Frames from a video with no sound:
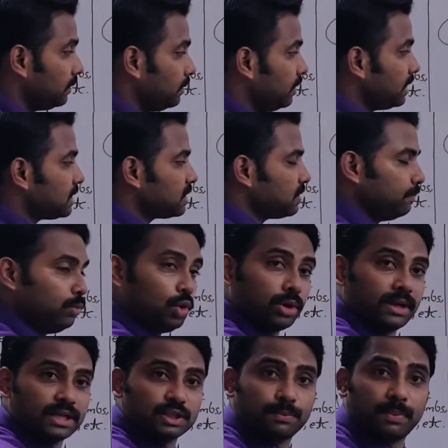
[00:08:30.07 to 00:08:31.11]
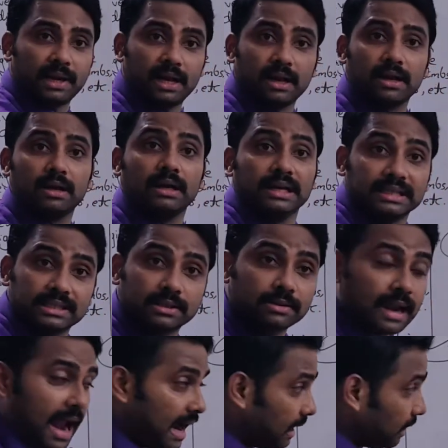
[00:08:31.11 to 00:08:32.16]
This mucus plug
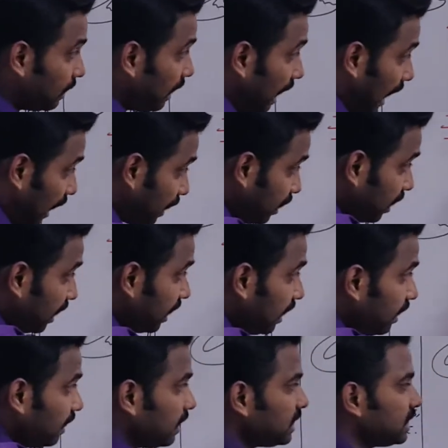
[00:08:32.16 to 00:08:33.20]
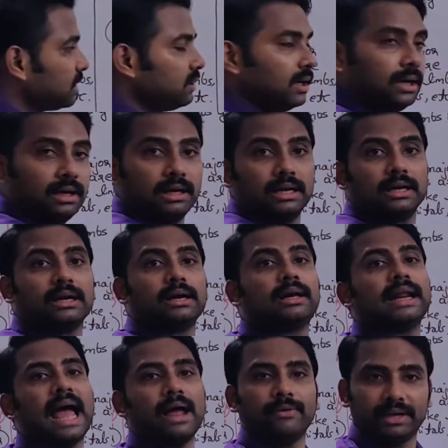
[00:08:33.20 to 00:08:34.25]
stand against the
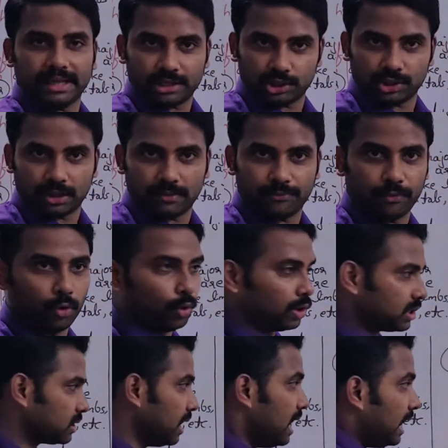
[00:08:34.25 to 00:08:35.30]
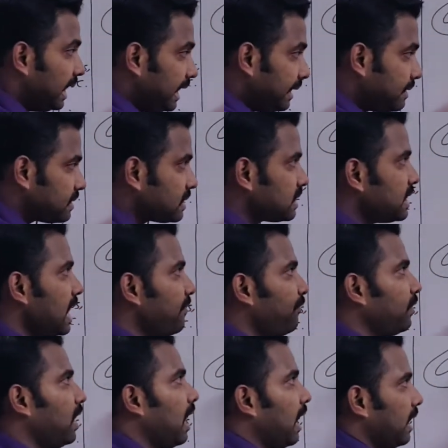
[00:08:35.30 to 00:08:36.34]
gravitational force. It
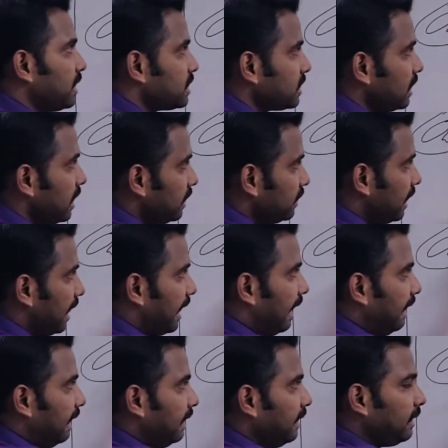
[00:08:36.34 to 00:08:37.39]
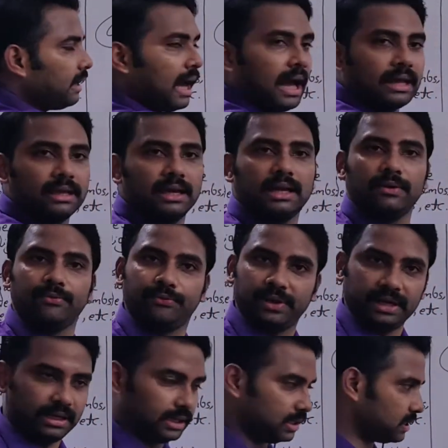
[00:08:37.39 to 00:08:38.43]
safeguards the entire
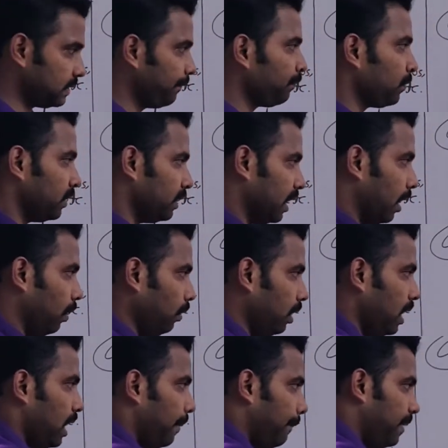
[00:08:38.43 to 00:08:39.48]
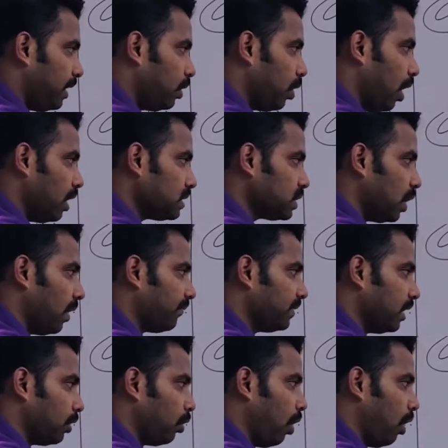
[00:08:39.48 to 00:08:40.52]
fetus. Now, because of
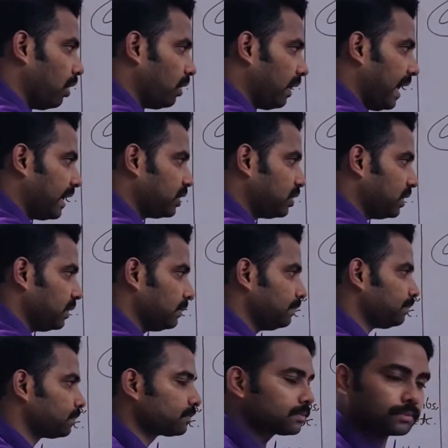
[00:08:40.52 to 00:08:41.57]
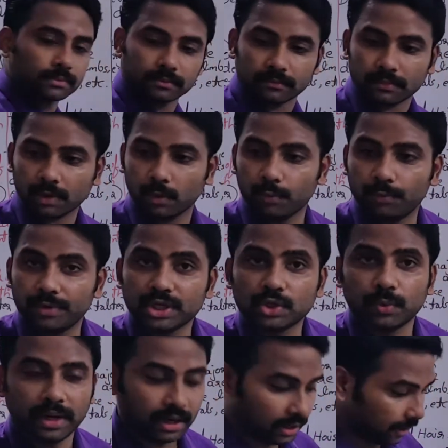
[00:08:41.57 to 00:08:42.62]
the contraction, which
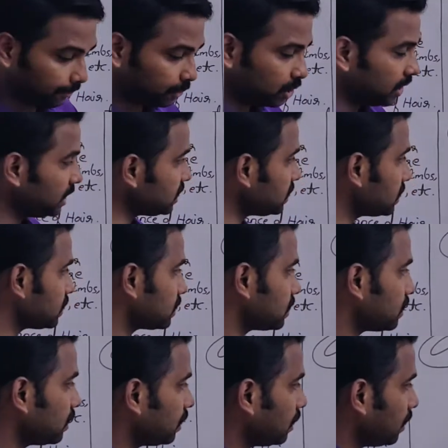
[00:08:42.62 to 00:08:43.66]
one ruptures?